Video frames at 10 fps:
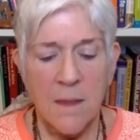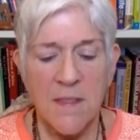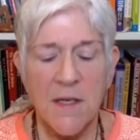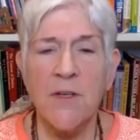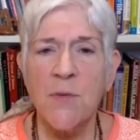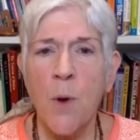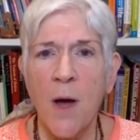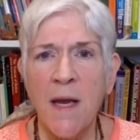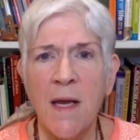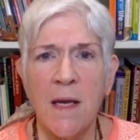
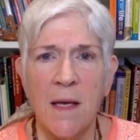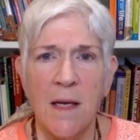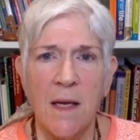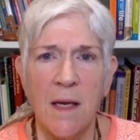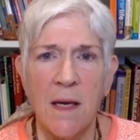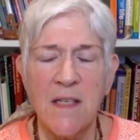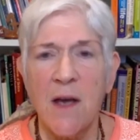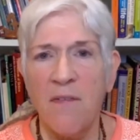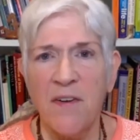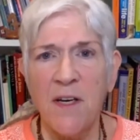Saraswati
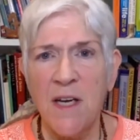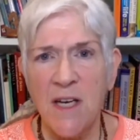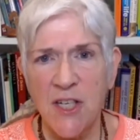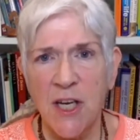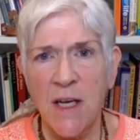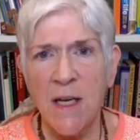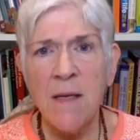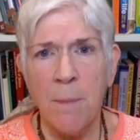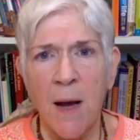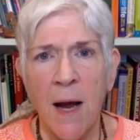is often
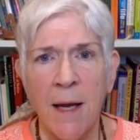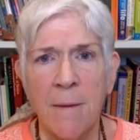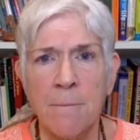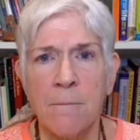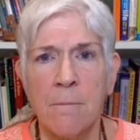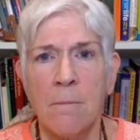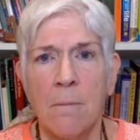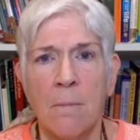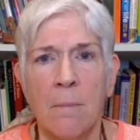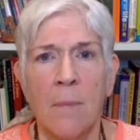initiated by
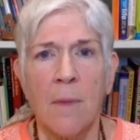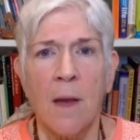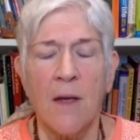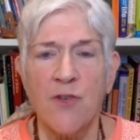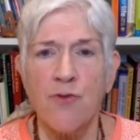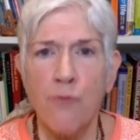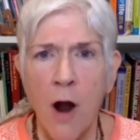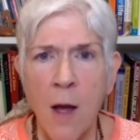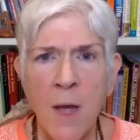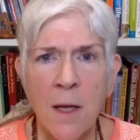a
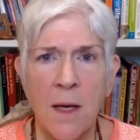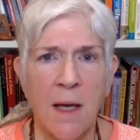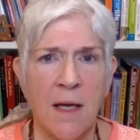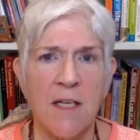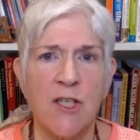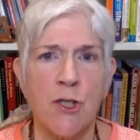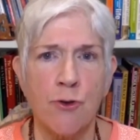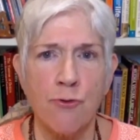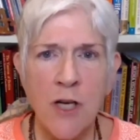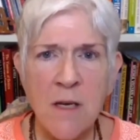trauma, an
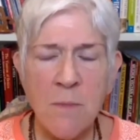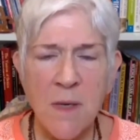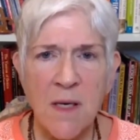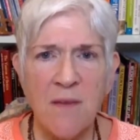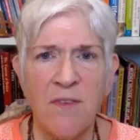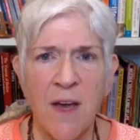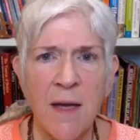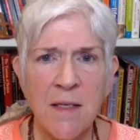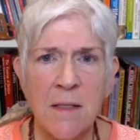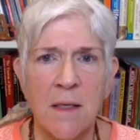extreme
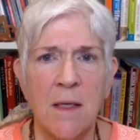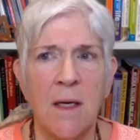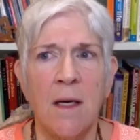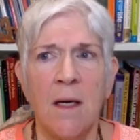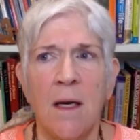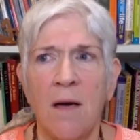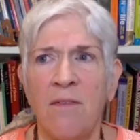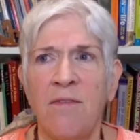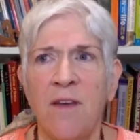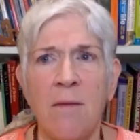event
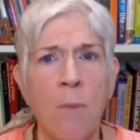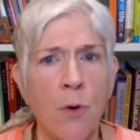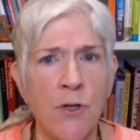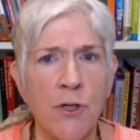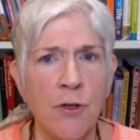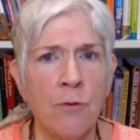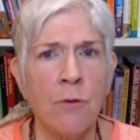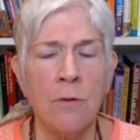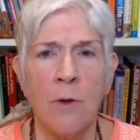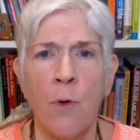of
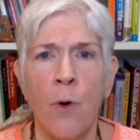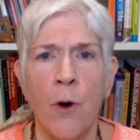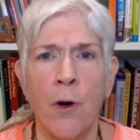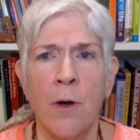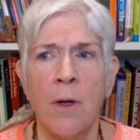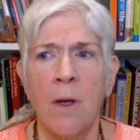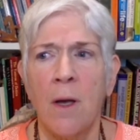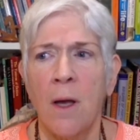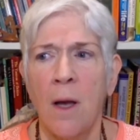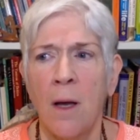emotional or
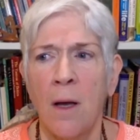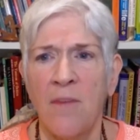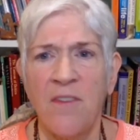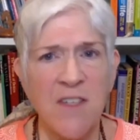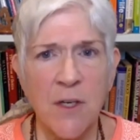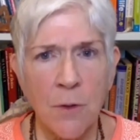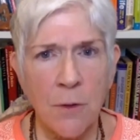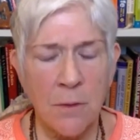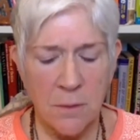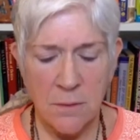
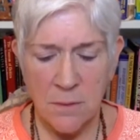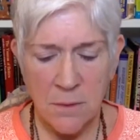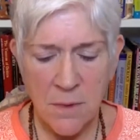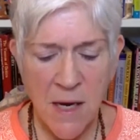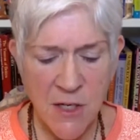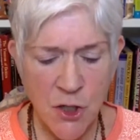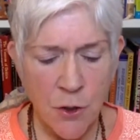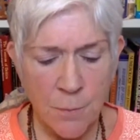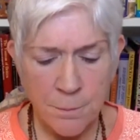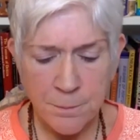physical
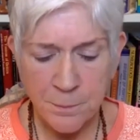nature.